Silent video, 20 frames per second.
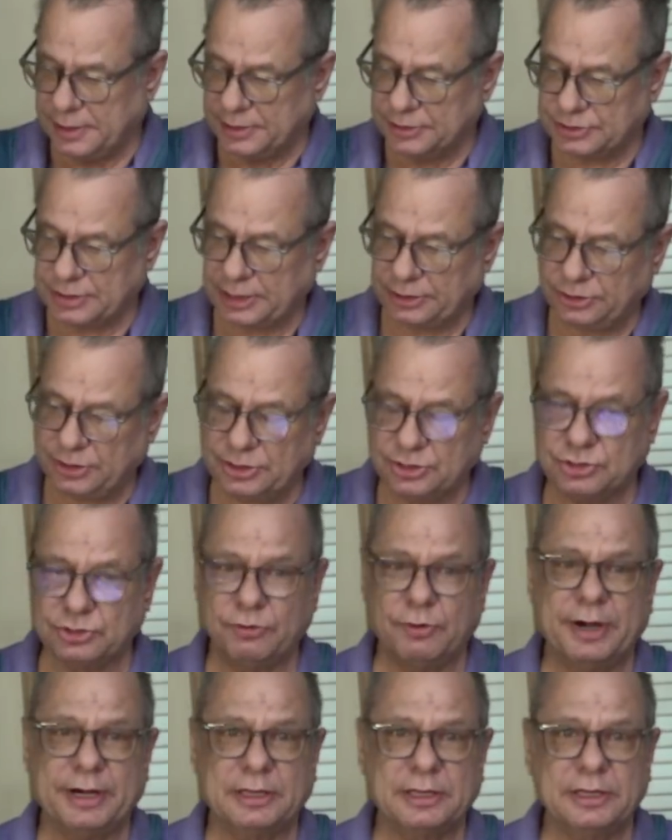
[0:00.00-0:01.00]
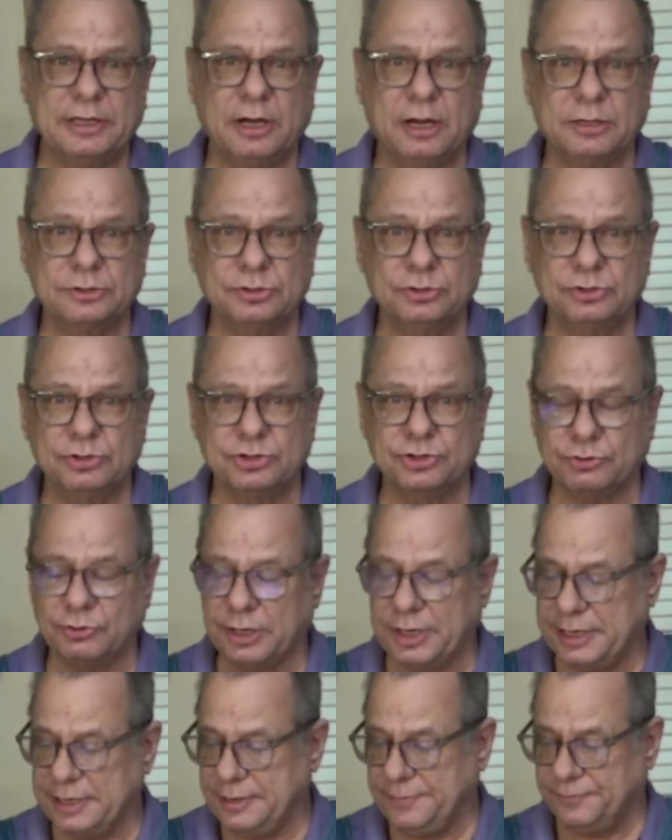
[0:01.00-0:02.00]
set these directly onto the
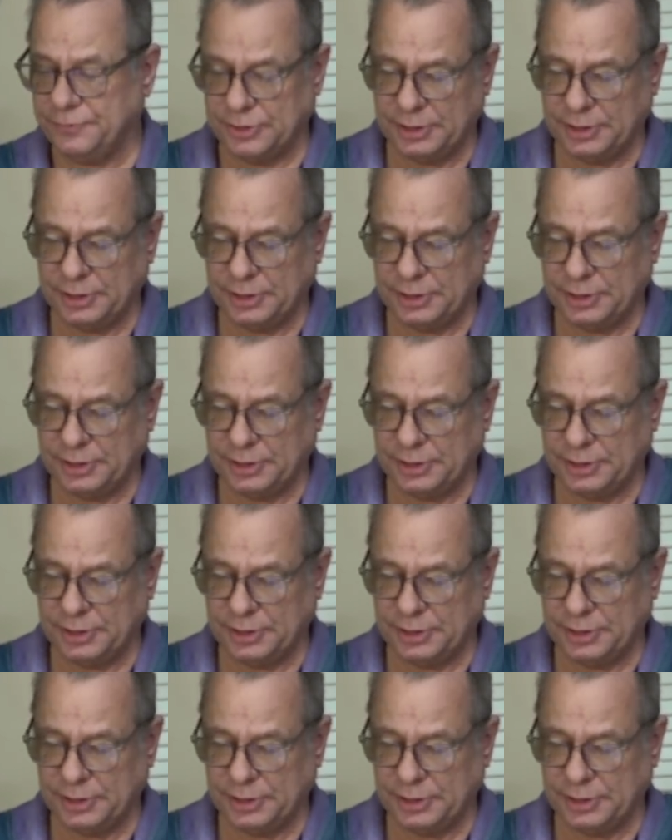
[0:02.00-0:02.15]
tray,